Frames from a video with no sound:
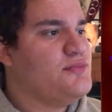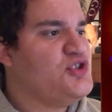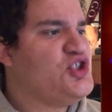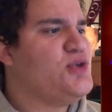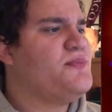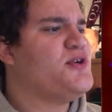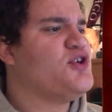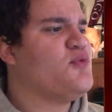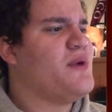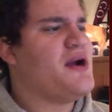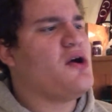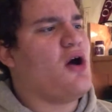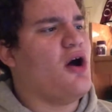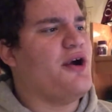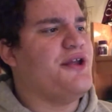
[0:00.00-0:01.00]
Jupiter, where
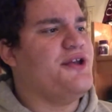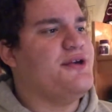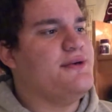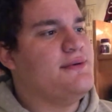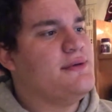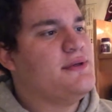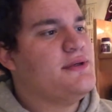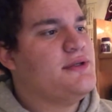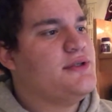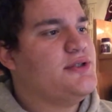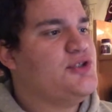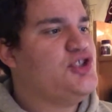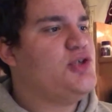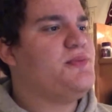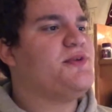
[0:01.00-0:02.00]
are you?
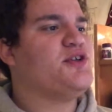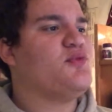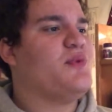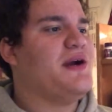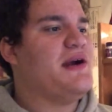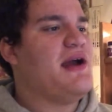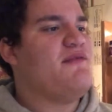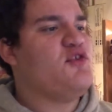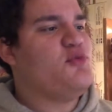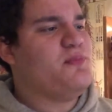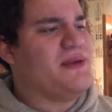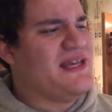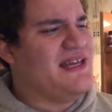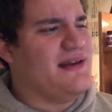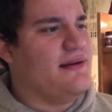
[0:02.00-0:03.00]
Jupiter, where have you
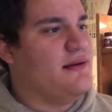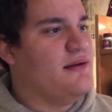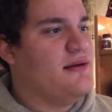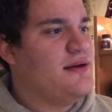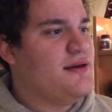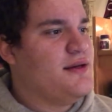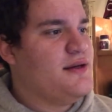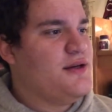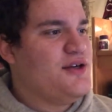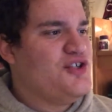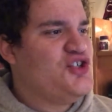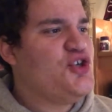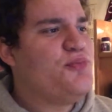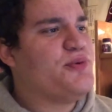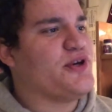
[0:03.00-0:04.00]
been?
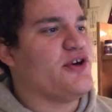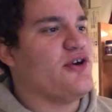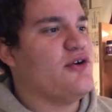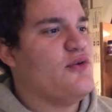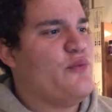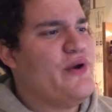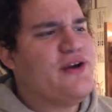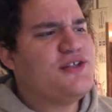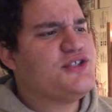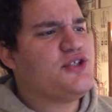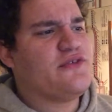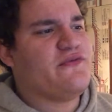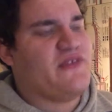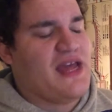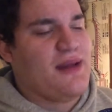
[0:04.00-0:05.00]
Jupiter, where is your
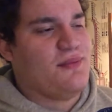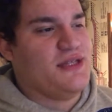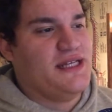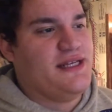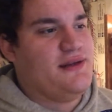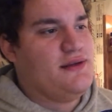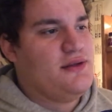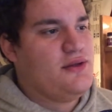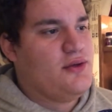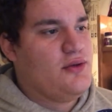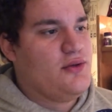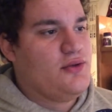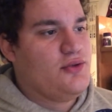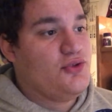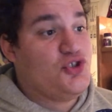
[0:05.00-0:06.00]
family?
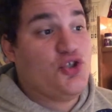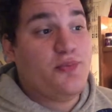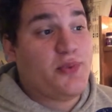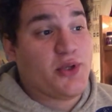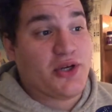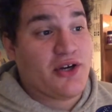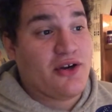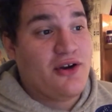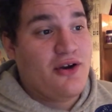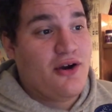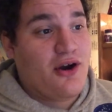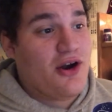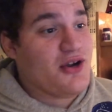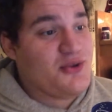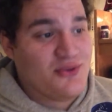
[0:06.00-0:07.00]
Jupiter,
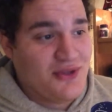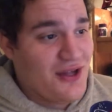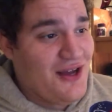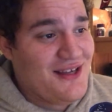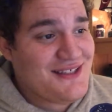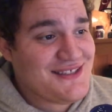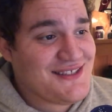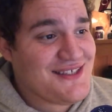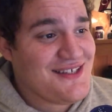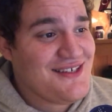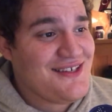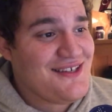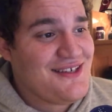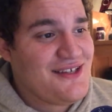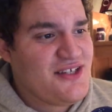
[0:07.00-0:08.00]
are you lost?
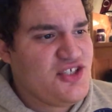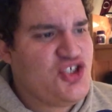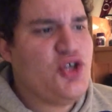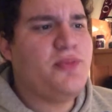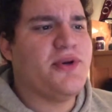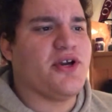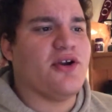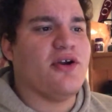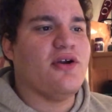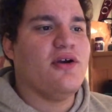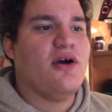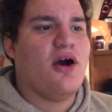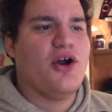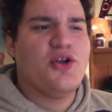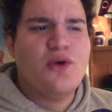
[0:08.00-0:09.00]
Jupiter,
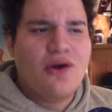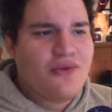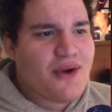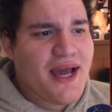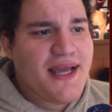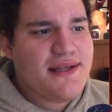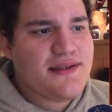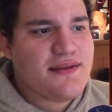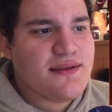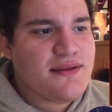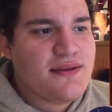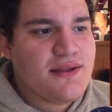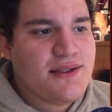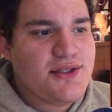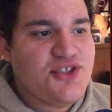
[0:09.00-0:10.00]
are you all right?
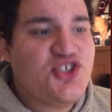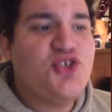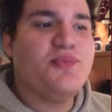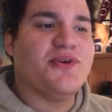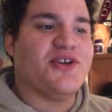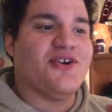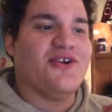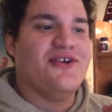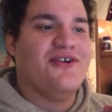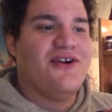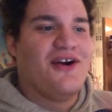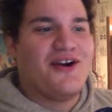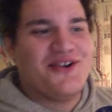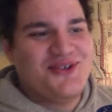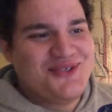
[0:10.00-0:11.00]
Jupiter,
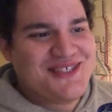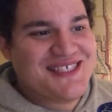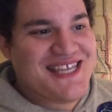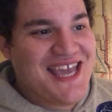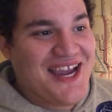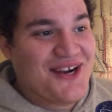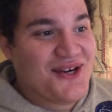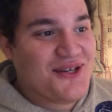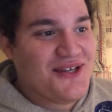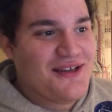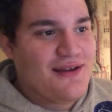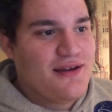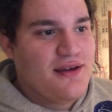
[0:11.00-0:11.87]
are you scared?